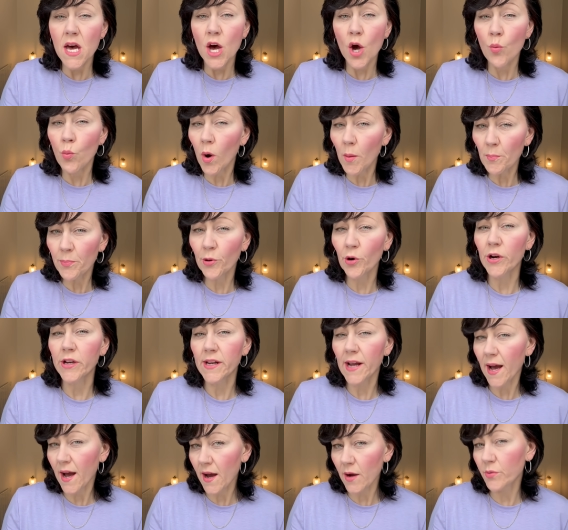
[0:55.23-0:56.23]
At one point,
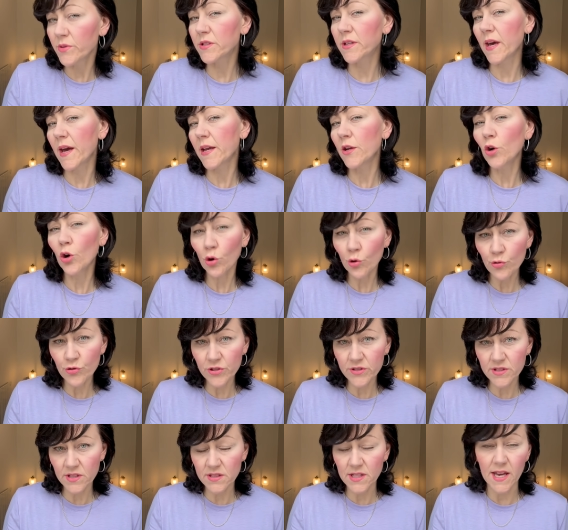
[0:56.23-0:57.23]
I was getting
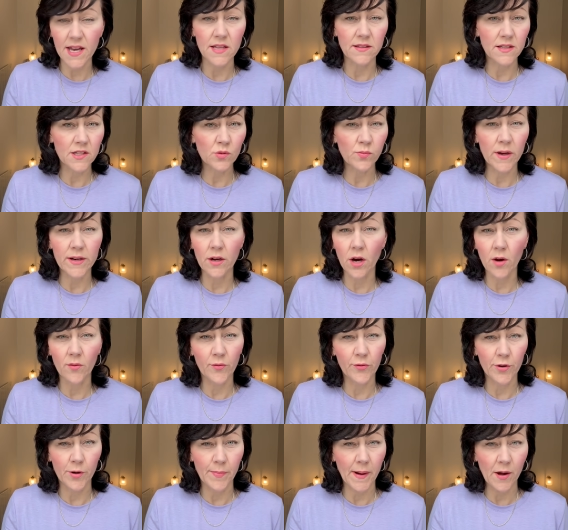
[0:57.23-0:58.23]
hundreds a day, and this went on
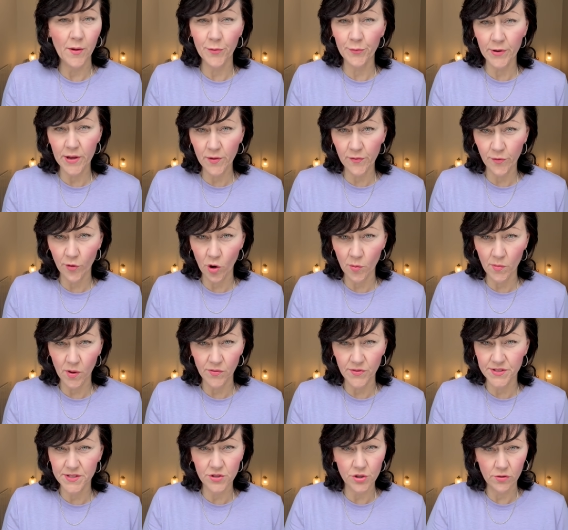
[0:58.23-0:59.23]
for about three or four
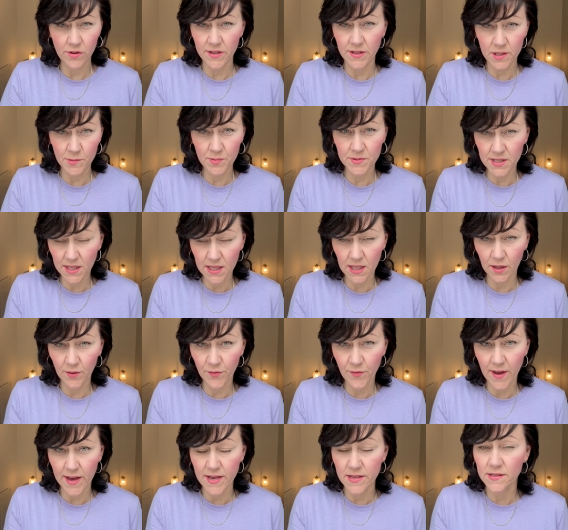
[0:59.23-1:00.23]
months during this particular
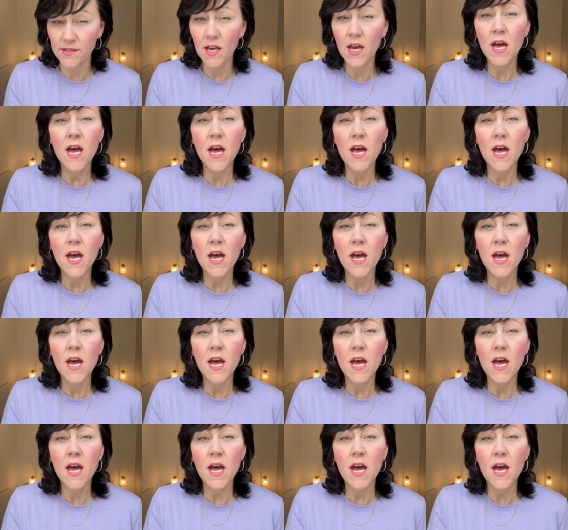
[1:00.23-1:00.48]
phase.